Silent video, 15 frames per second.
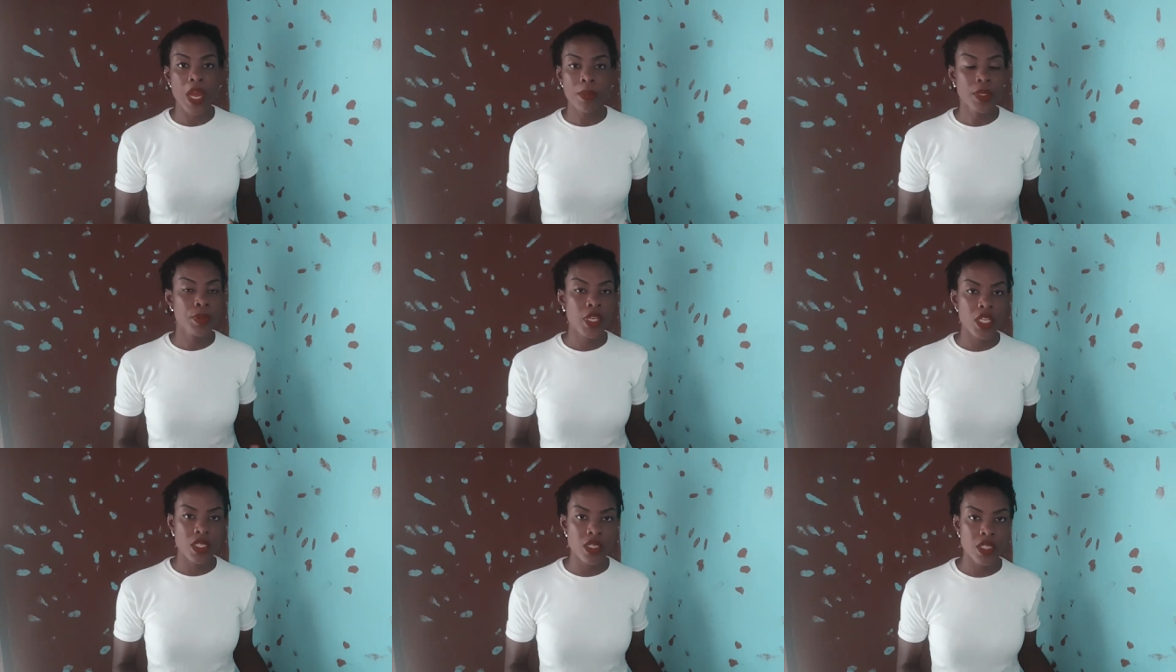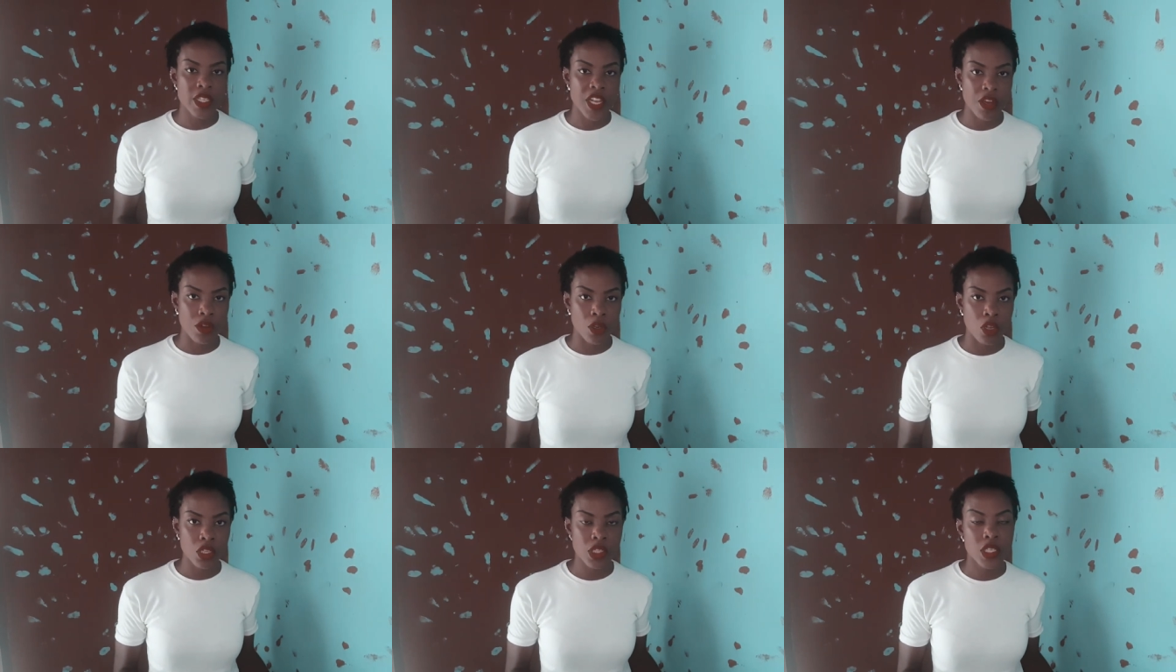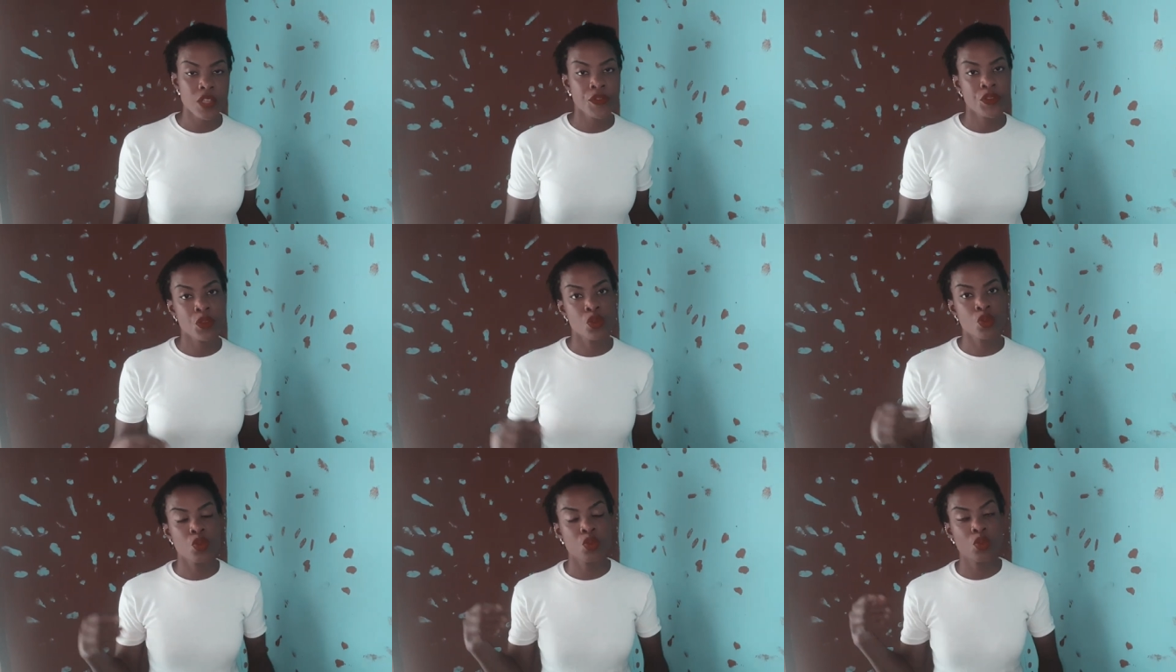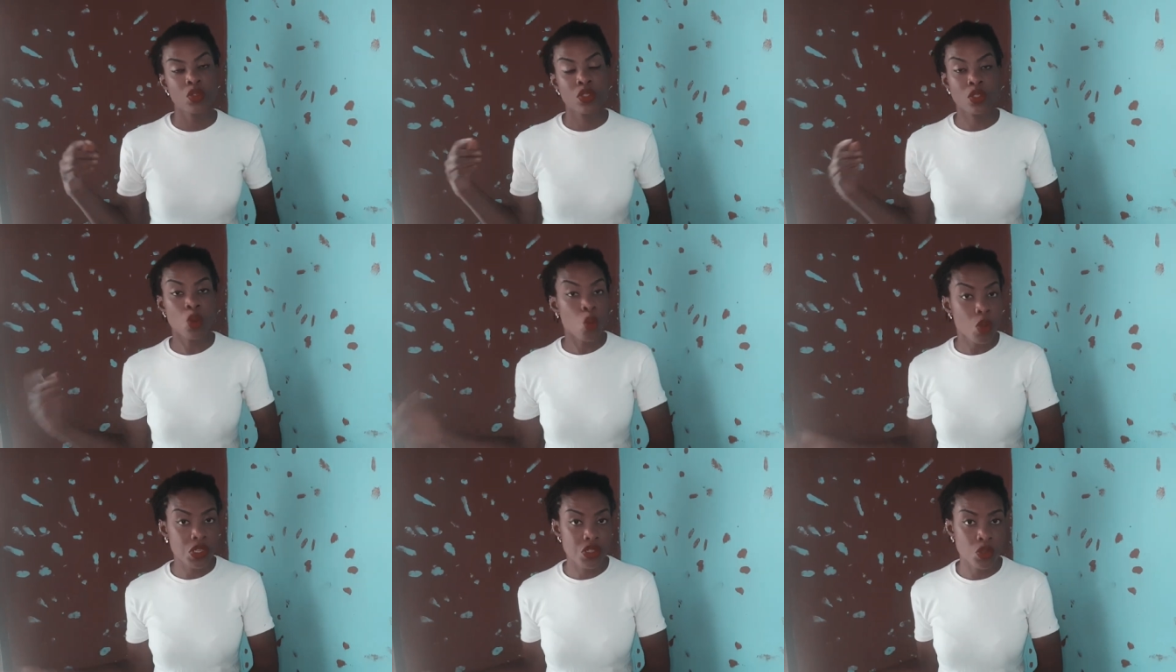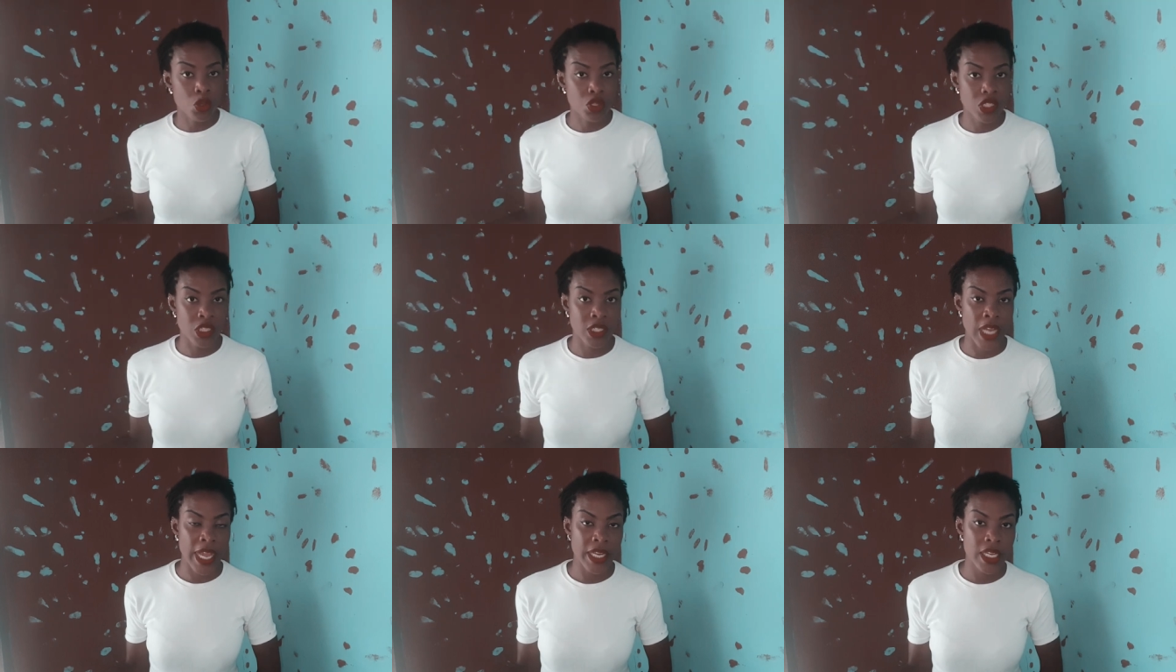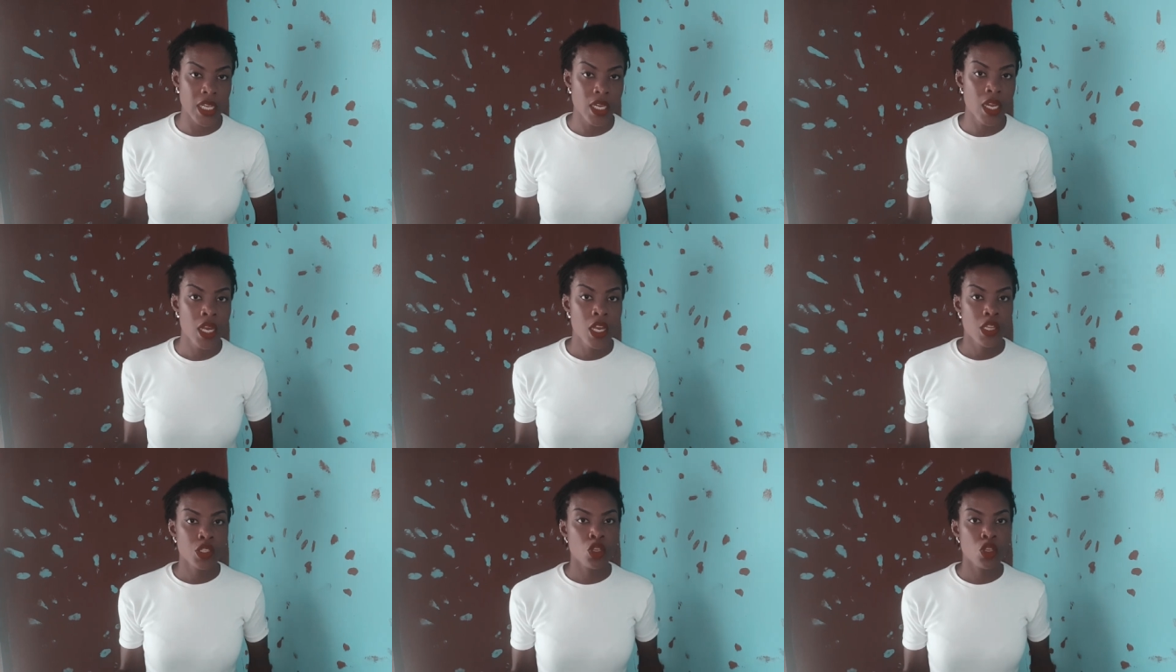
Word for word: probably be eating there a lot if you don't want to go to the dining,